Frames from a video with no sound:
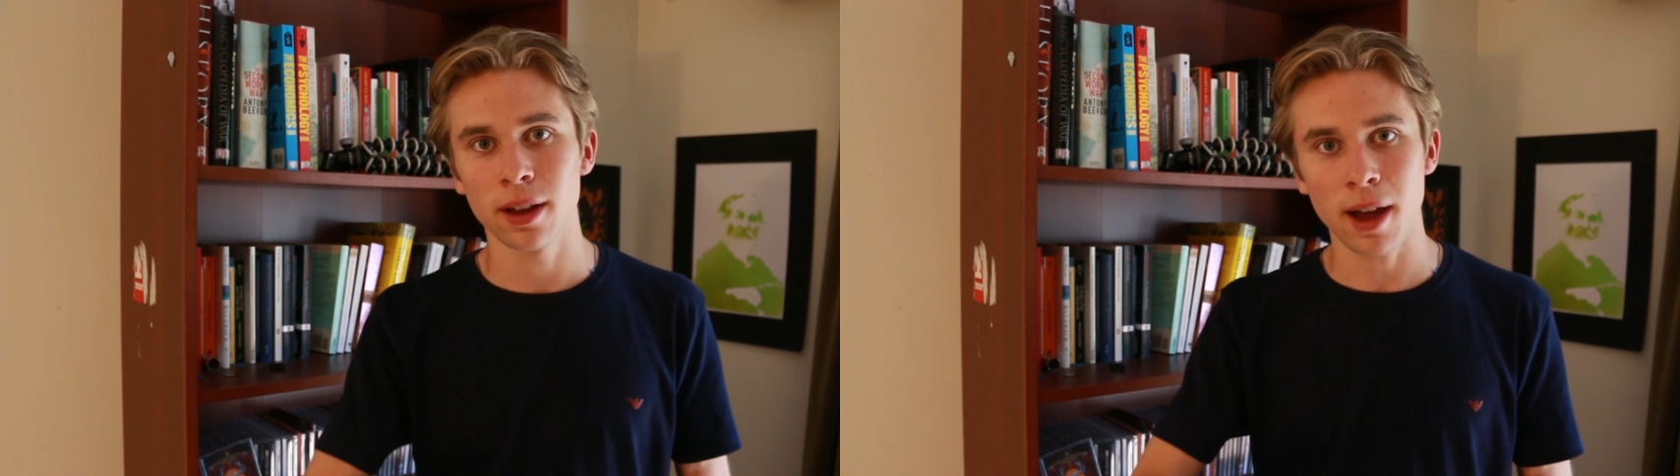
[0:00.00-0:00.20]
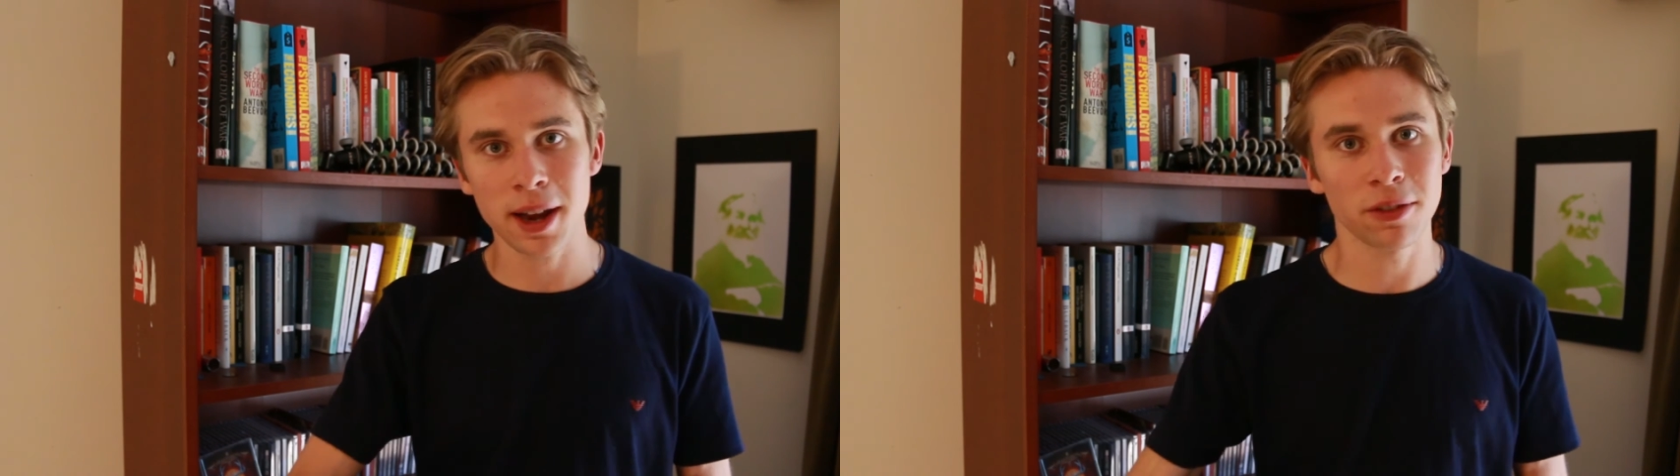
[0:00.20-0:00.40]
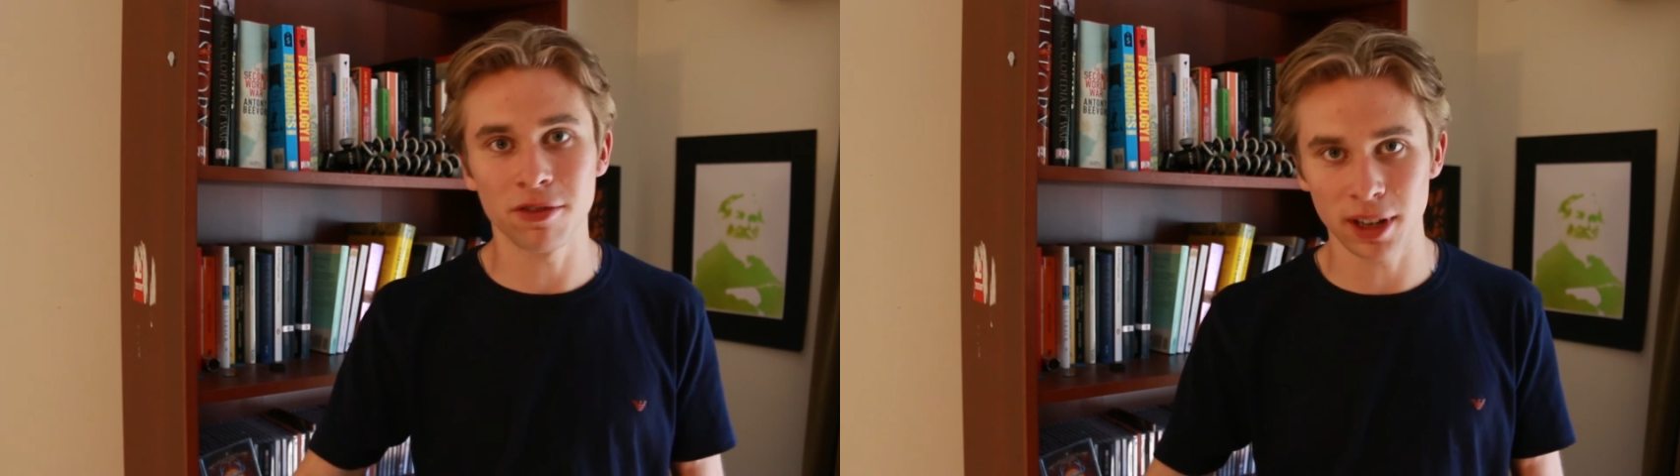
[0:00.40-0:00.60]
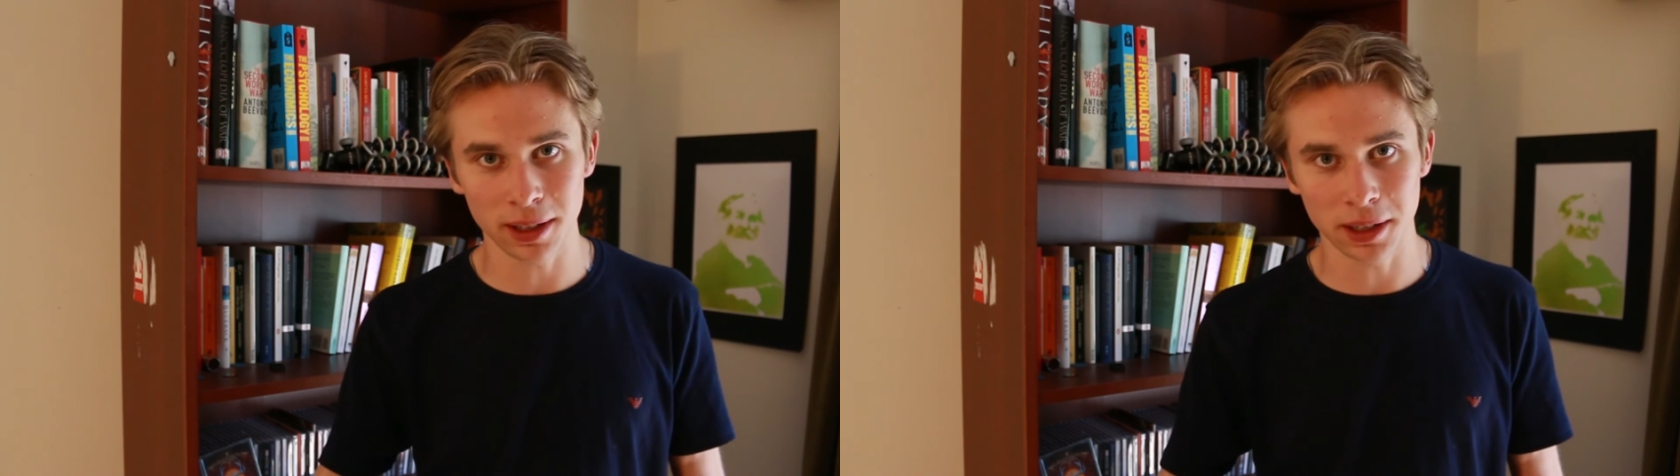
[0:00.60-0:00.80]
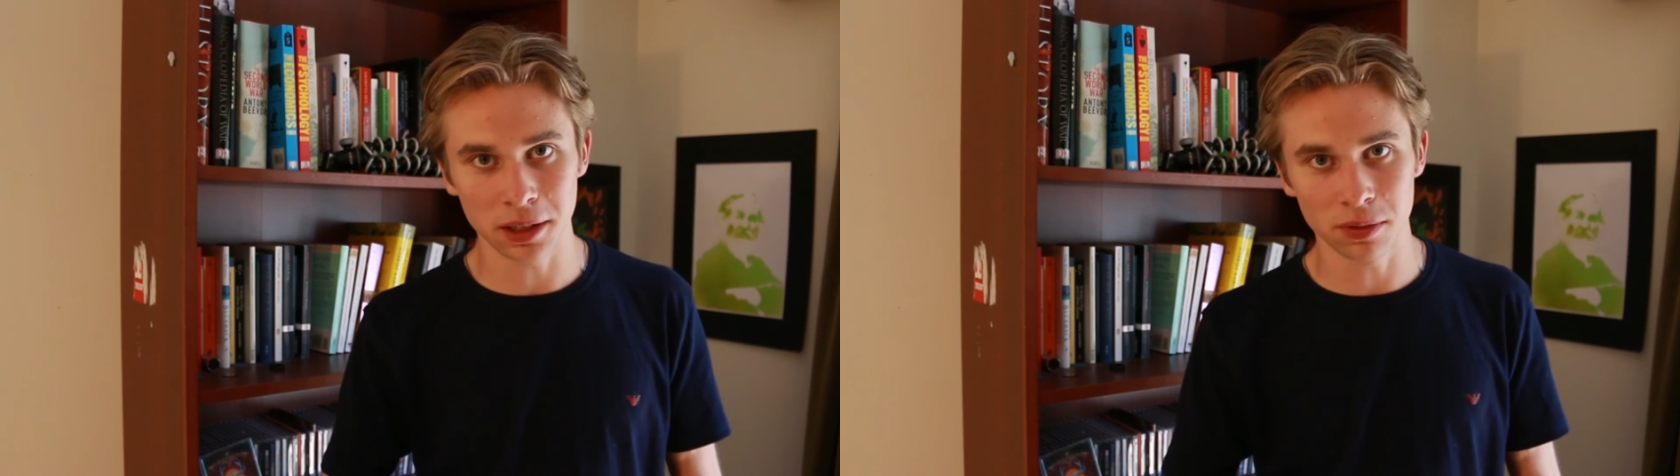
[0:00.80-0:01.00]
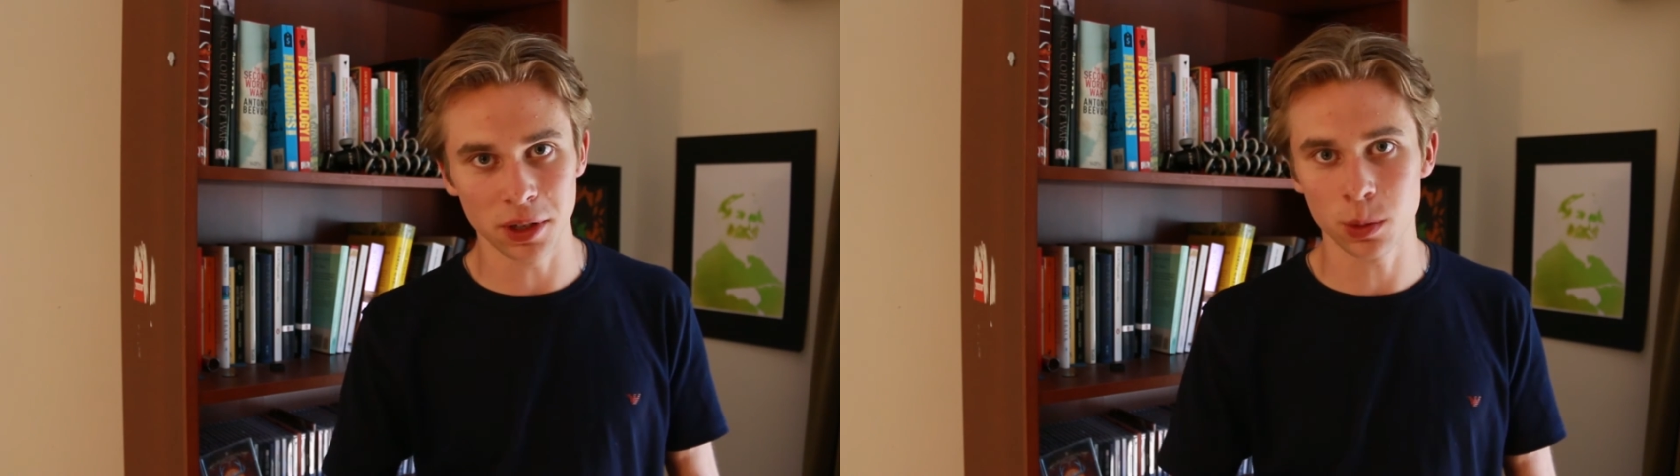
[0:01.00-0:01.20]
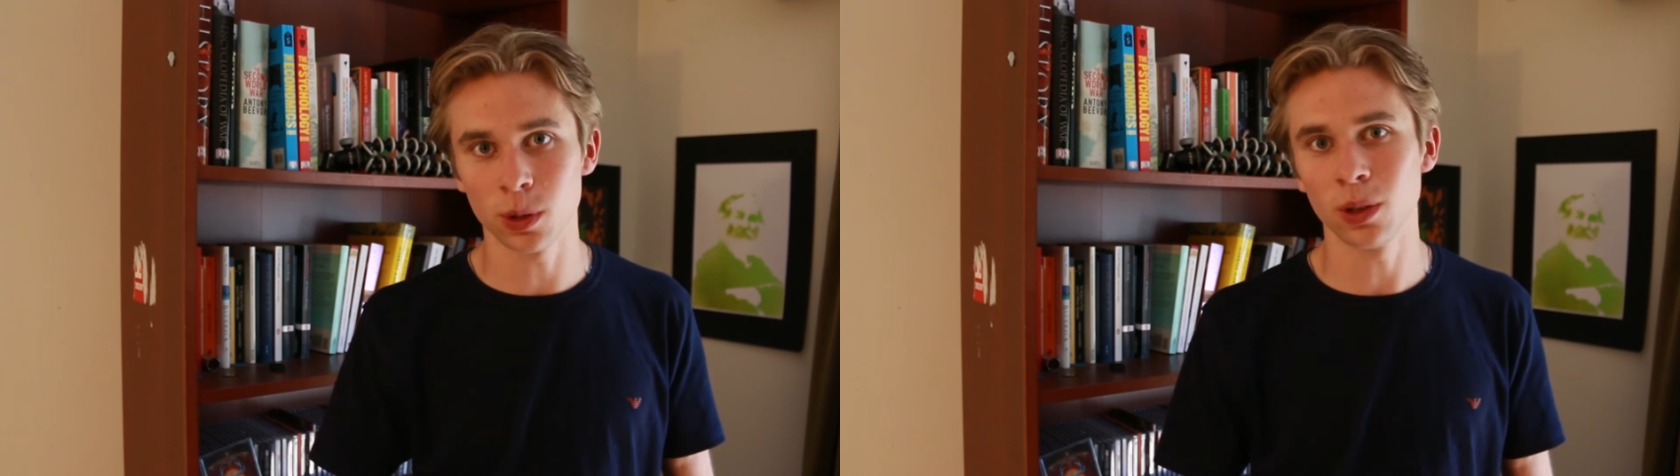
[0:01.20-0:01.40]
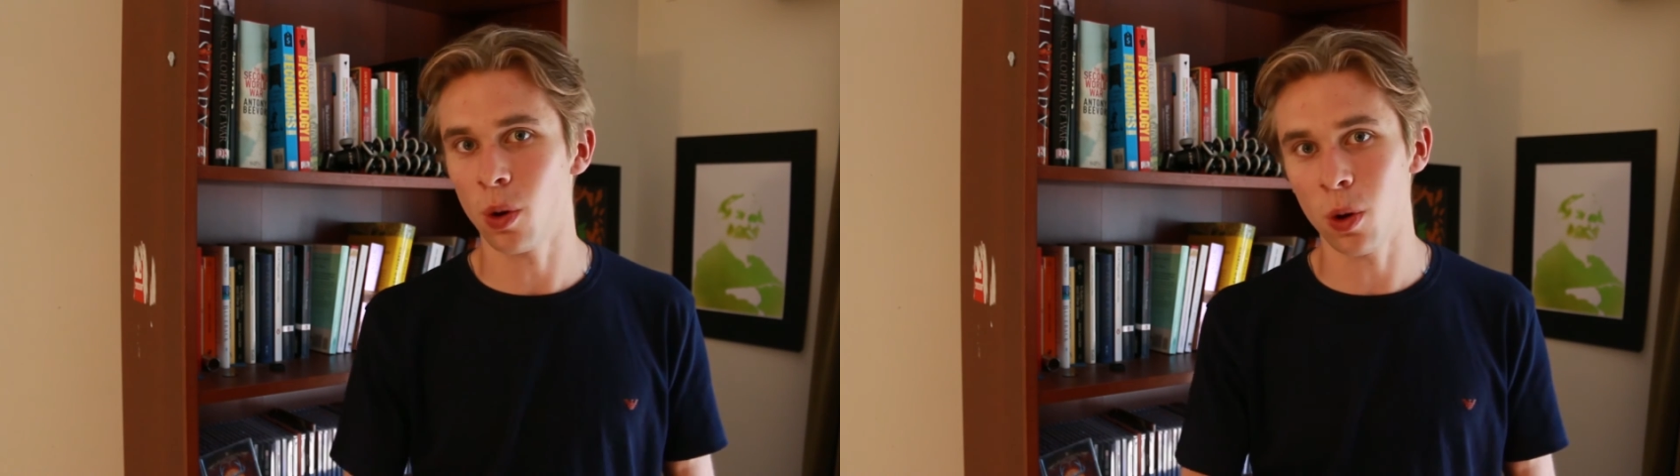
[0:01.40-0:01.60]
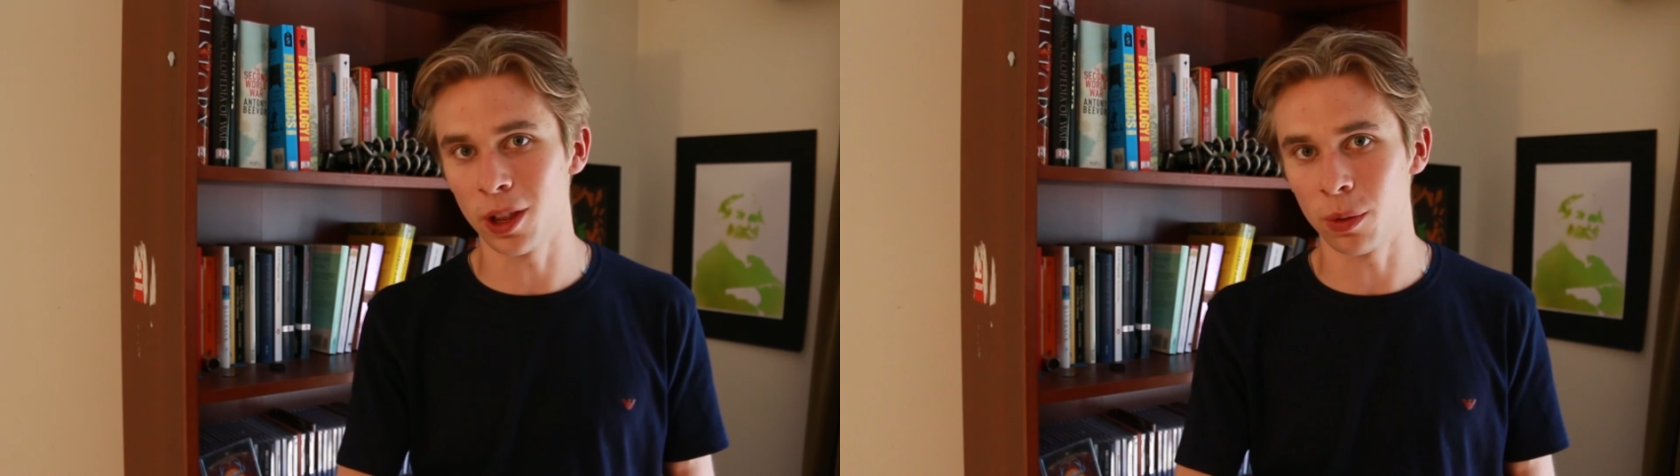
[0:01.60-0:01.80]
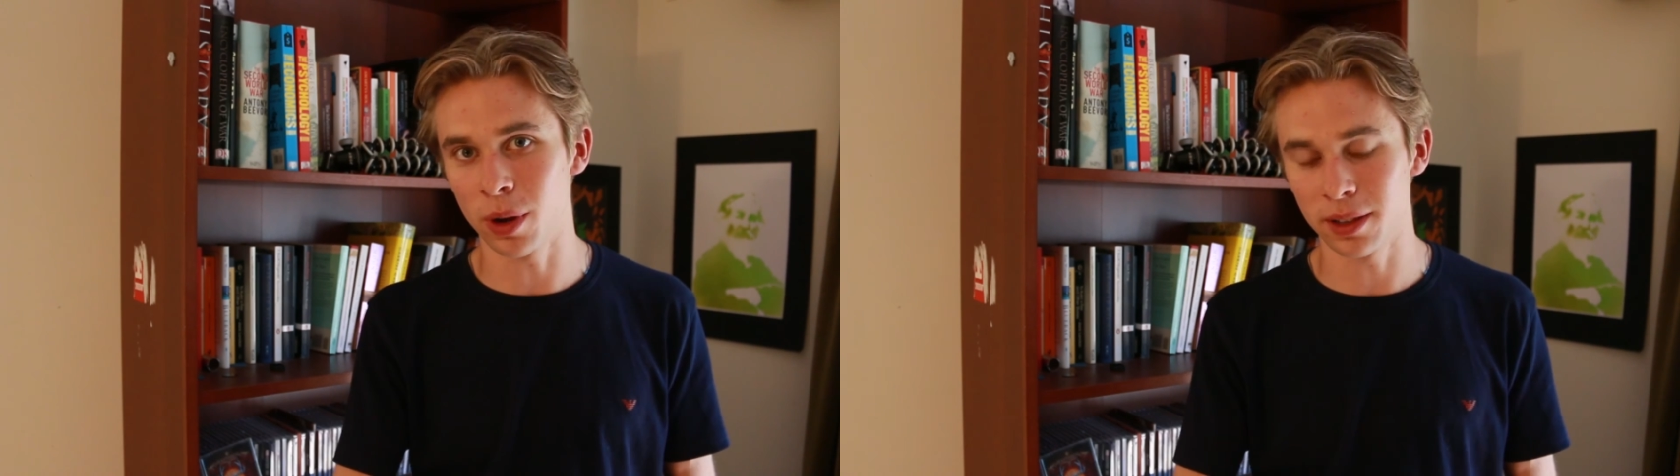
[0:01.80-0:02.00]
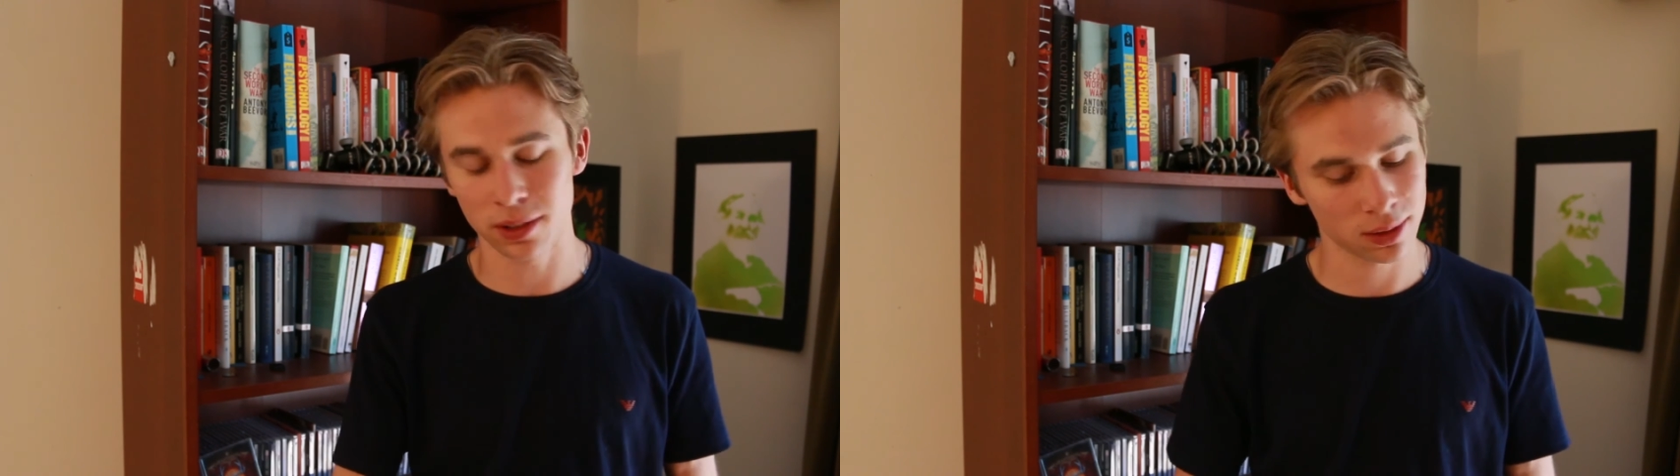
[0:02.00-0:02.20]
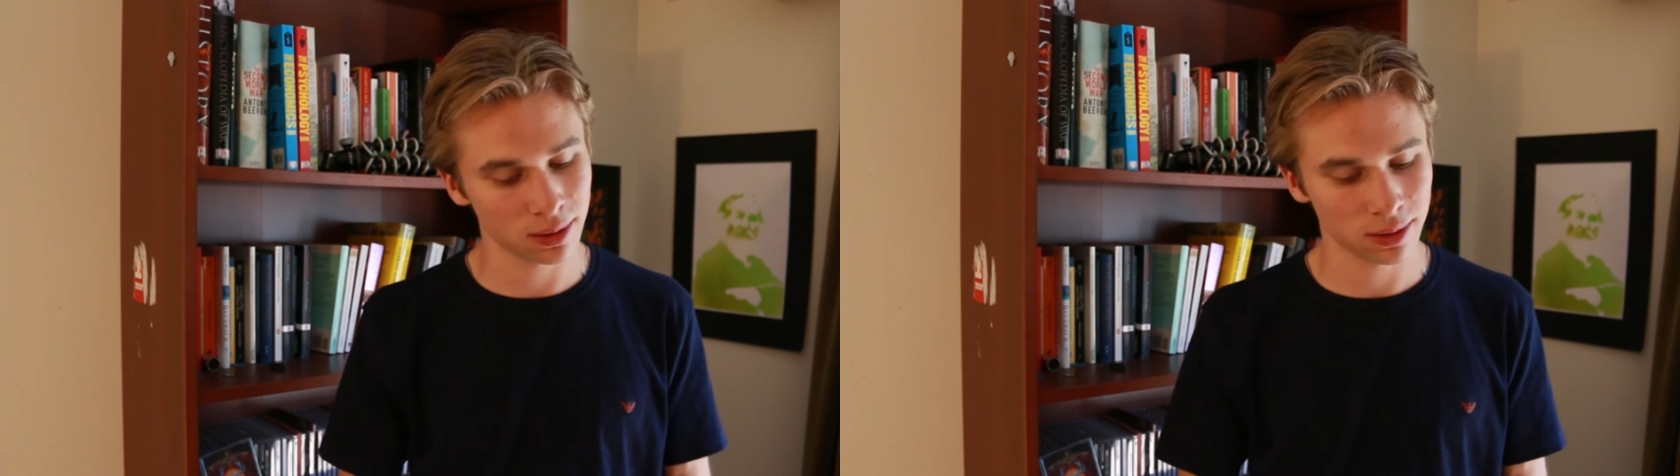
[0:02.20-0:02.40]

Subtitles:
and a feeling individual all at once.